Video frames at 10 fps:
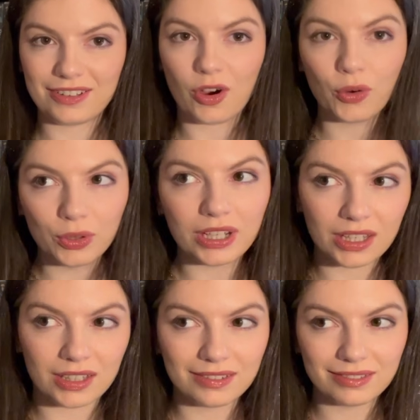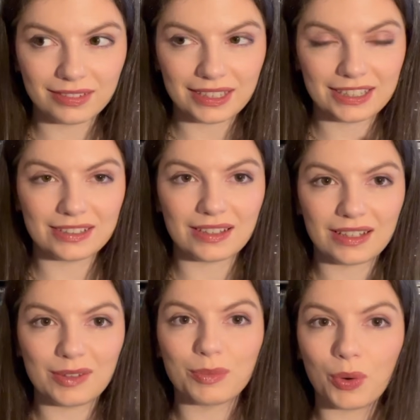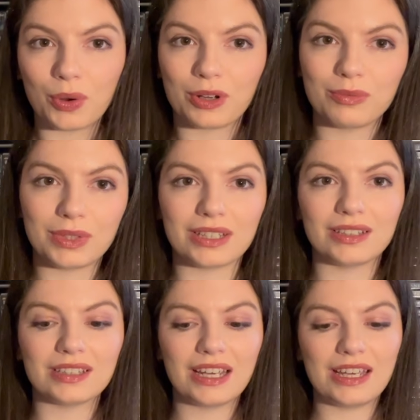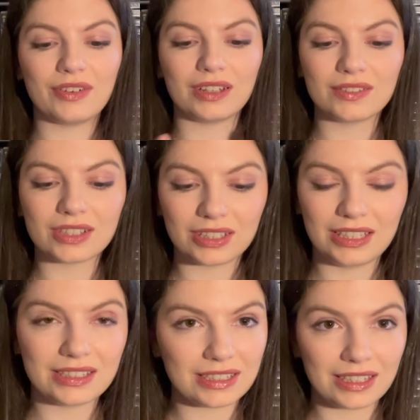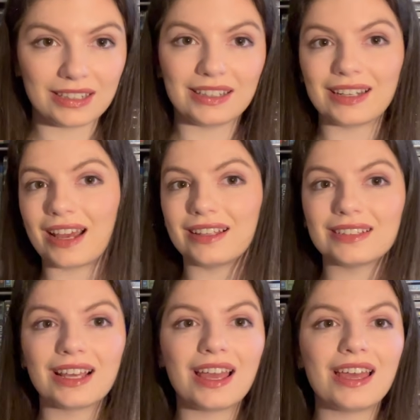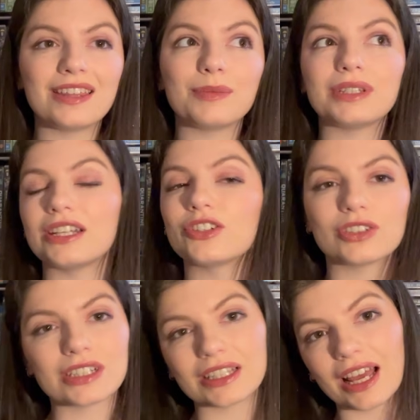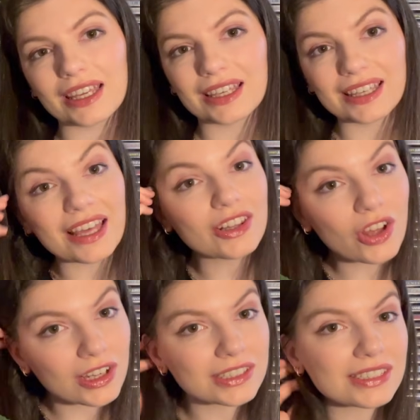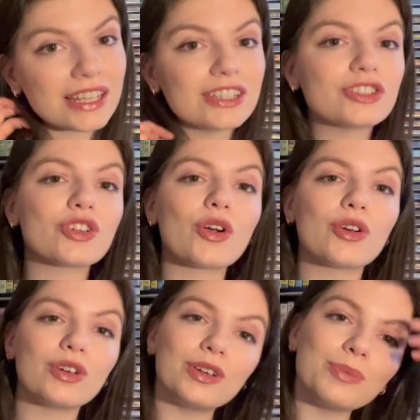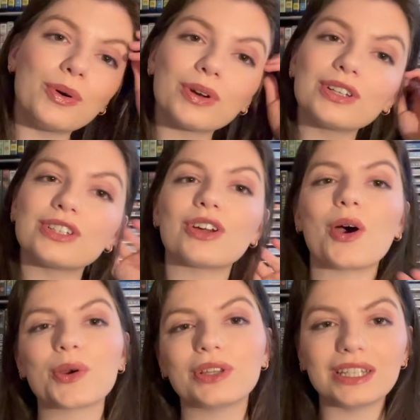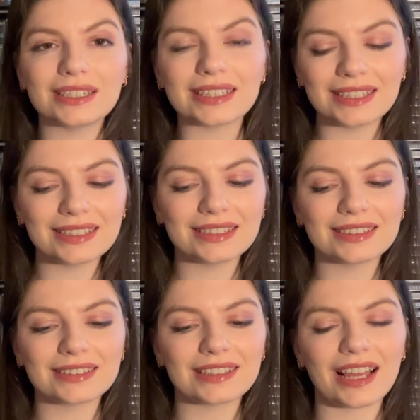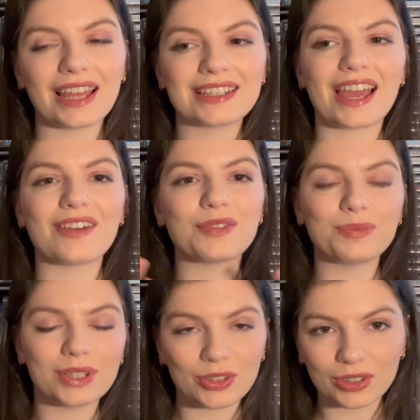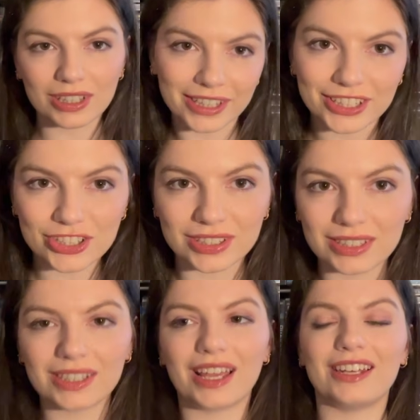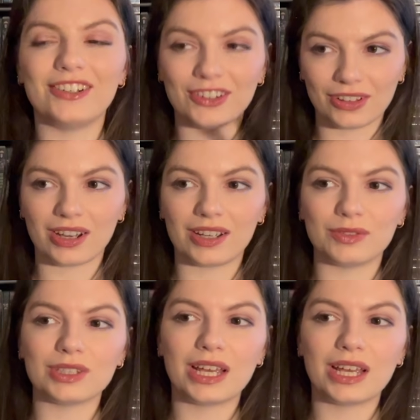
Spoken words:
owning it is important, because if it lives on the internet, it has the potential to like get lost. And it's so important to own these things and to have them in your collections and in your lives